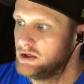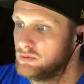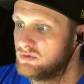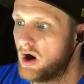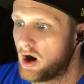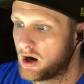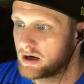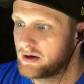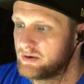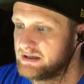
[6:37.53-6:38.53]
you
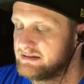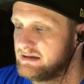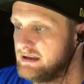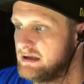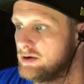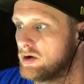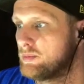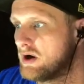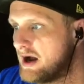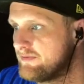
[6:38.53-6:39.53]
are going to see that you are
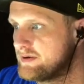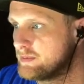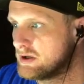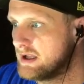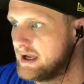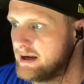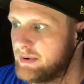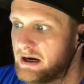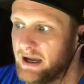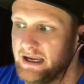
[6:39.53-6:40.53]
profitable at
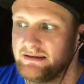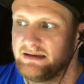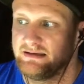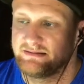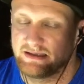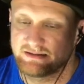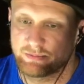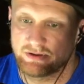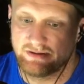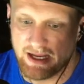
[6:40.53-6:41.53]
about 18 cents
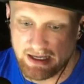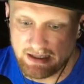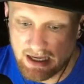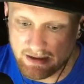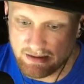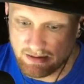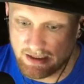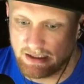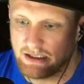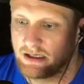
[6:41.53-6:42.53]
per day,
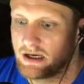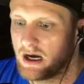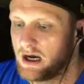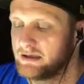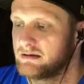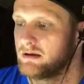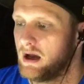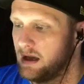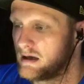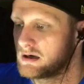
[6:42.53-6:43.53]
calculating co
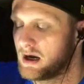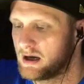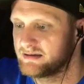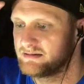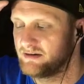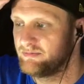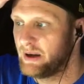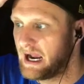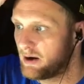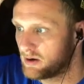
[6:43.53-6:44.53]
uh, cost of
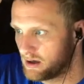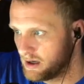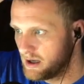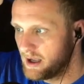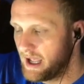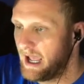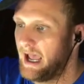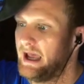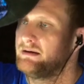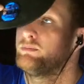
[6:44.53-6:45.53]
power
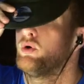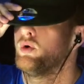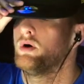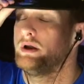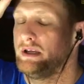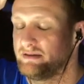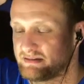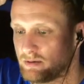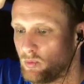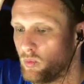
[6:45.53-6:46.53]
at
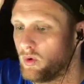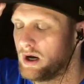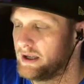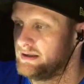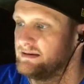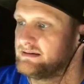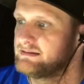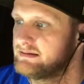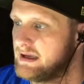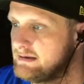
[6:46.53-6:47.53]
0.1
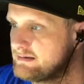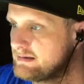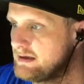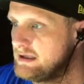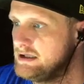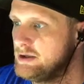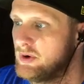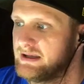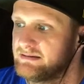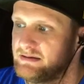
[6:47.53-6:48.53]
cent in
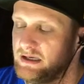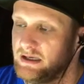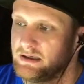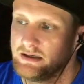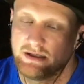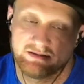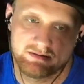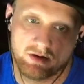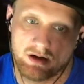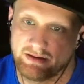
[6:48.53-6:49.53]
USD.
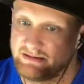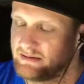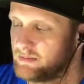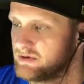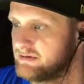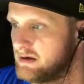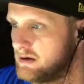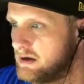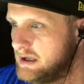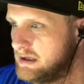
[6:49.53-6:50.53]
So all these numbers
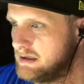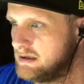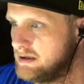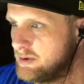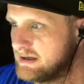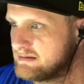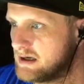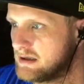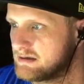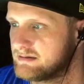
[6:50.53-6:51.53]
are in US
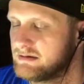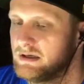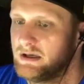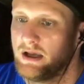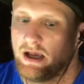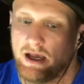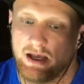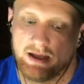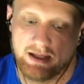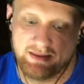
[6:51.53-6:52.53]
dollars
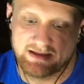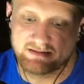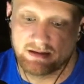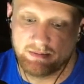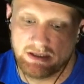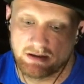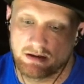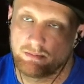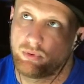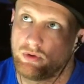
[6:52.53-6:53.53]
uh, and that's going to be
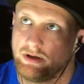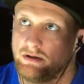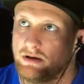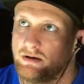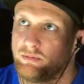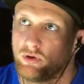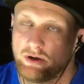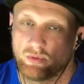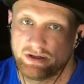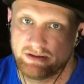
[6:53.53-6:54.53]
or
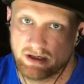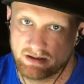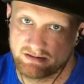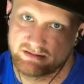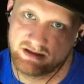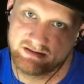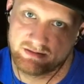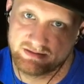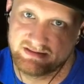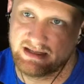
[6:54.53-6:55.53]
one dollar. Sorry,
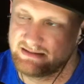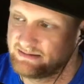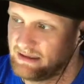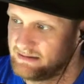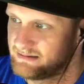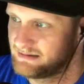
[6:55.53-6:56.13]
so it's 10 cents